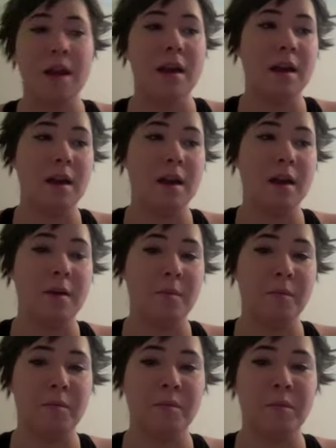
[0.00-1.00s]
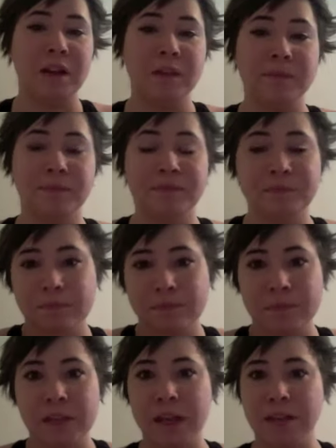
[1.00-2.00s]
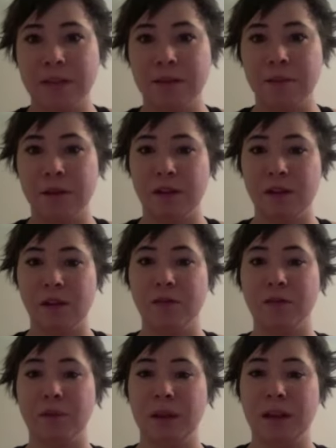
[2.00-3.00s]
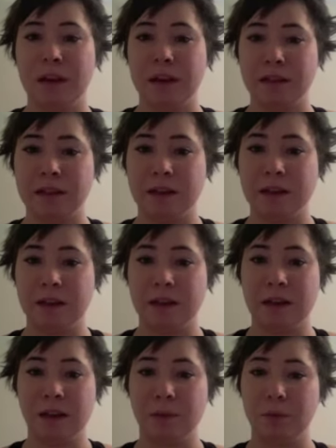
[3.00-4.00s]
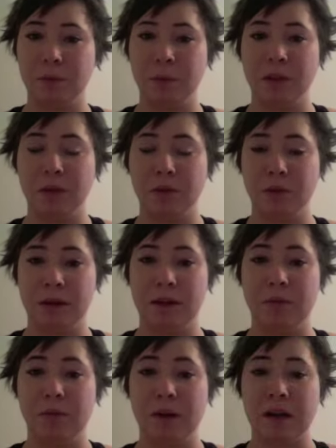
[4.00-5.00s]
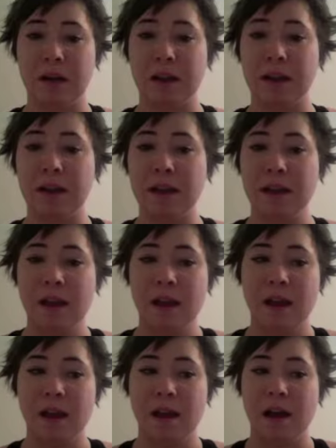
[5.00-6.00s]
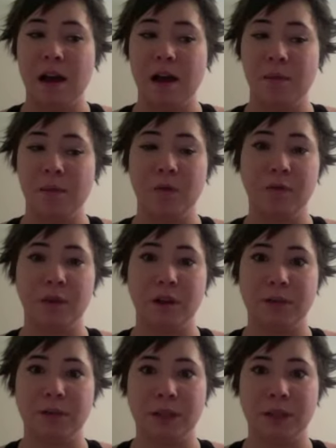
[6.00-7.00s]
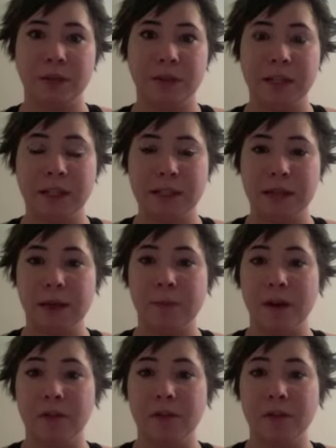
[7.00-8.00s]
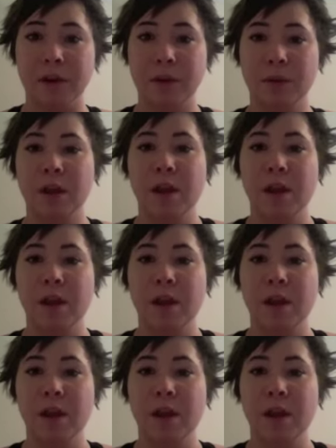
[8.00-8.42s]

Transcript: But it's something that for me that I decided that I would be including in my diet. Overall, I really don't think it's that bad for you.